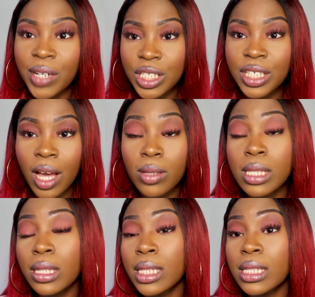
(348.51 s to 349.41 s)
reached out
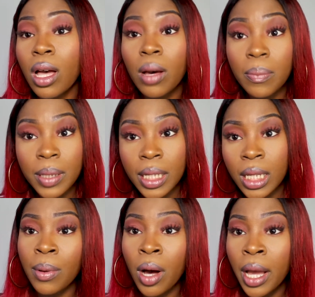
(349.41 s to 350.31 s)
to this
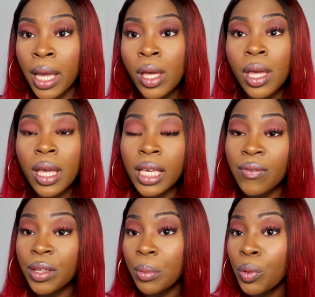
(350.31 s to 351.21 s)
company by
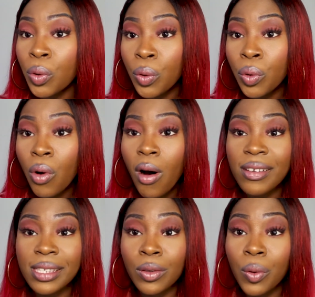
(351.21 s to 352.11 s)
giving them a call,
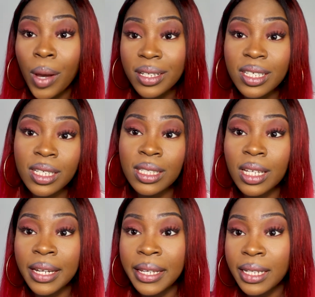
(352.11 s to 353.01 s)
asking questions
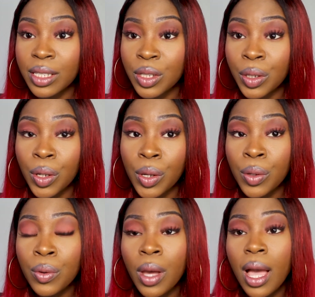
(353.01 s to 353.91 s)
that I needed to
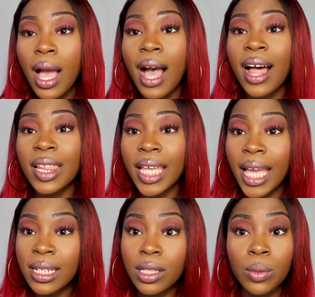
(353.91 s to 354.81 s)
know, and
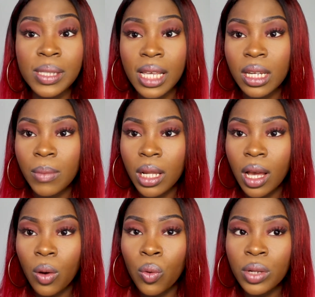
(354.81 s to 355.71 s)
they ended up sending me
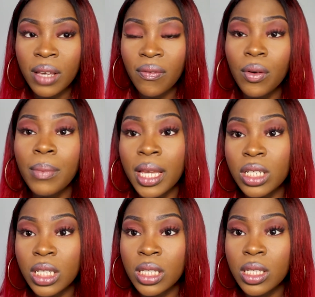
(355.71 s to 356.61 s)
like all the
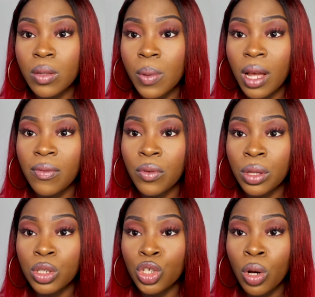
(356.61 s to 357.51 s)
information to apply for
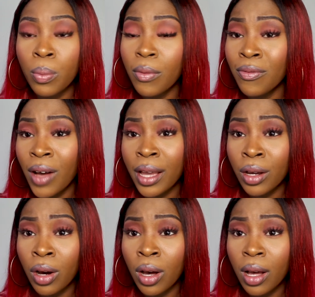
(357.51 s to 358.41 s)
the job
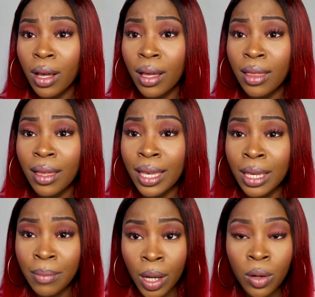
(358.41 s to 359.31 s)
via
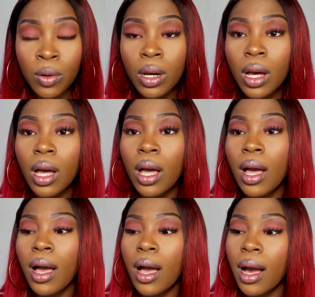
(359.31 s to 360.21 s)
email.
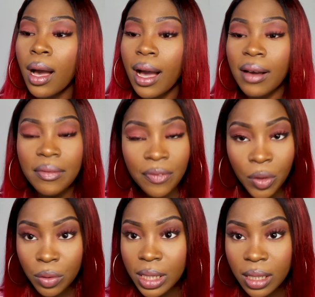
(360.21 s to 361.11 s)

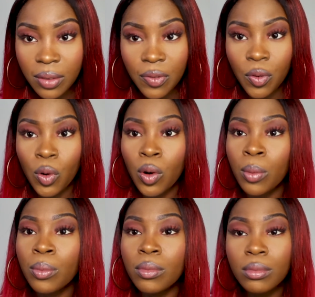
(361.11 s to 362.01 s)
Filled in the
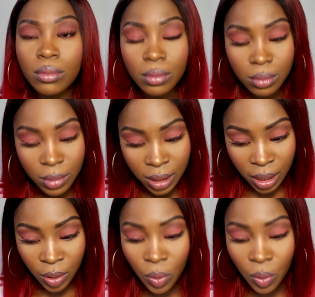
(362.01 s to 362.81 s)
form, did